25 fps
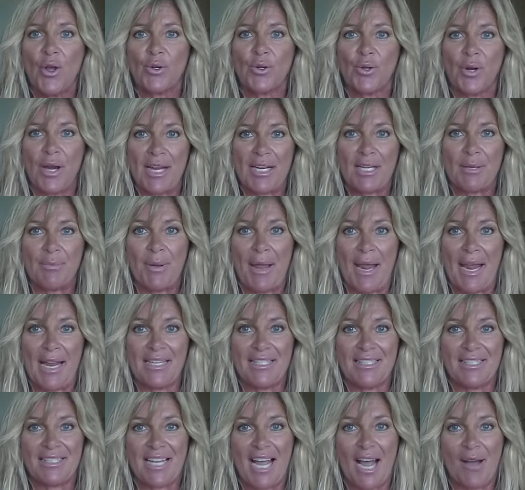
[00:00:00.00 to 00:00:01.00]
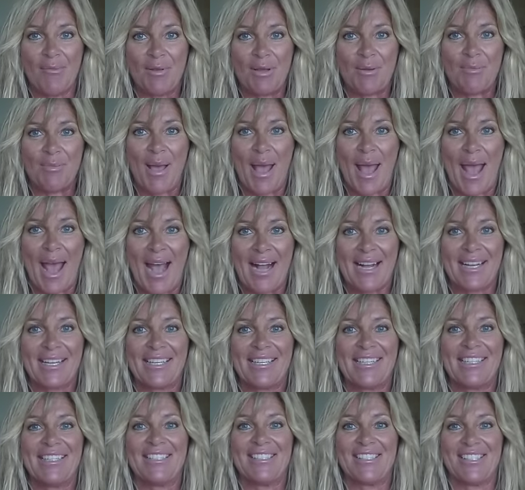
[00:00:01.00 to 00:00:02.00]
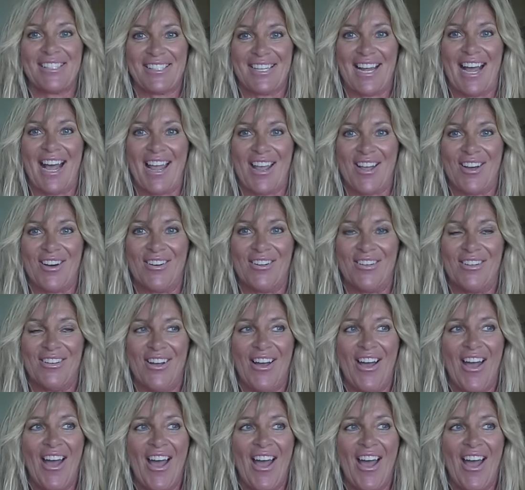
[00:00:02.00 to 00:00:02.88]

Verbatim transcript: granny panties coming back in style